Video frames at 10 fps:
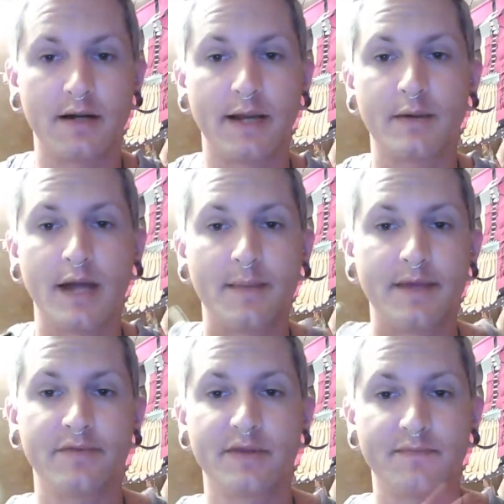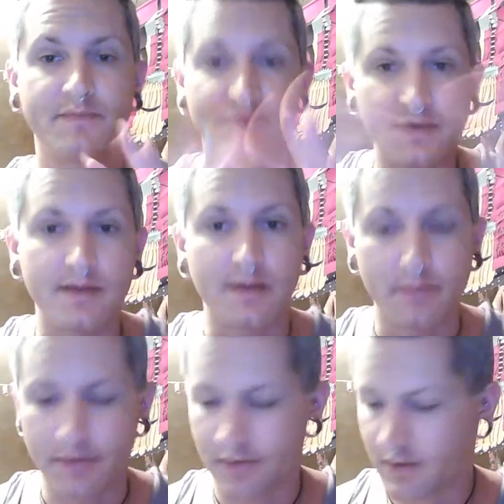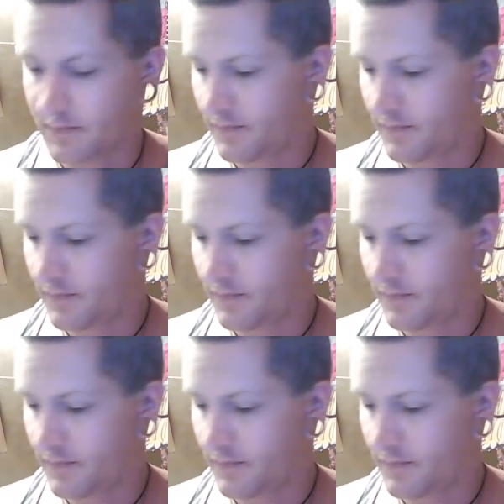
and I would not be able to see the computer.